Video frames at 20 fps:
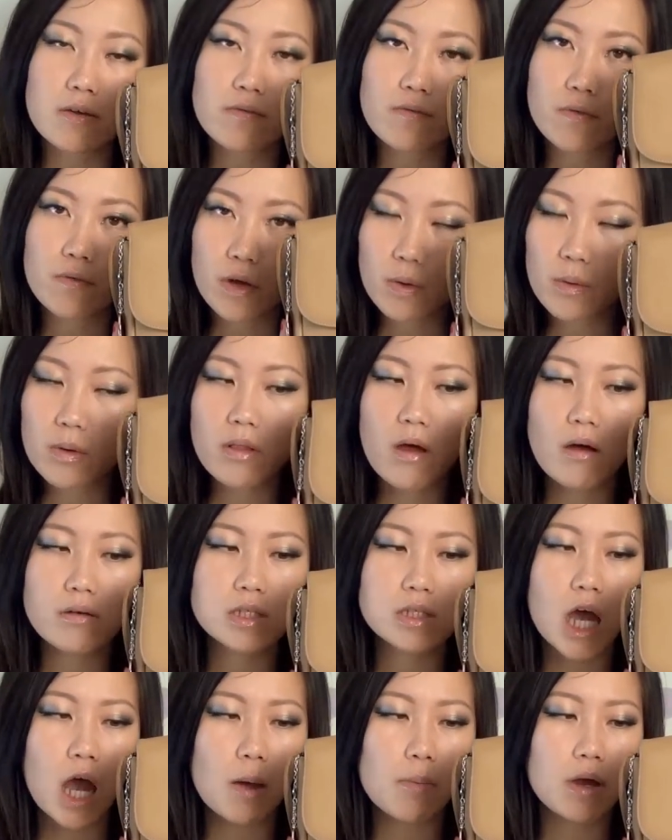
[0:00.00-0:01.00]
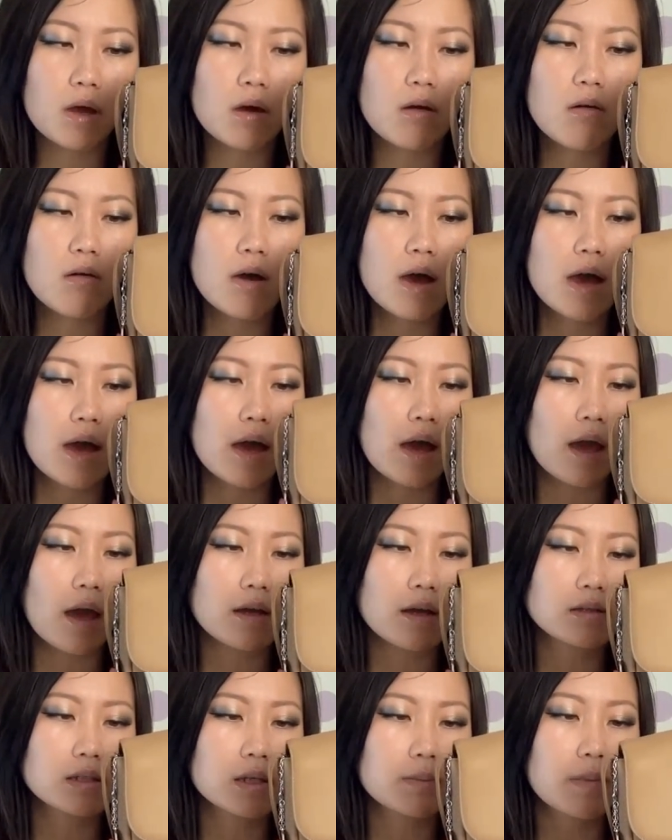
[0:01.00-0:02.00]
a very long time ago
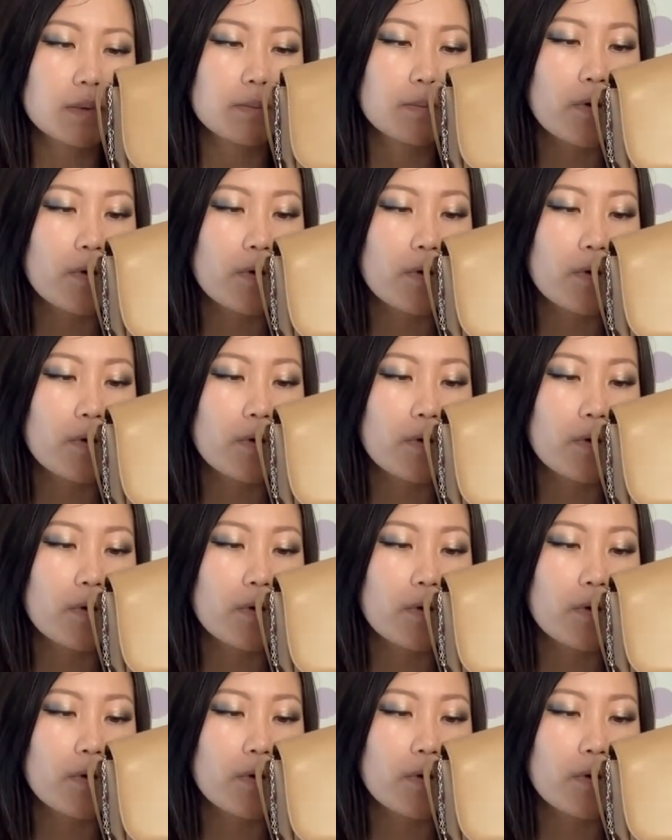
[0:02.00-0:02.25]
and um,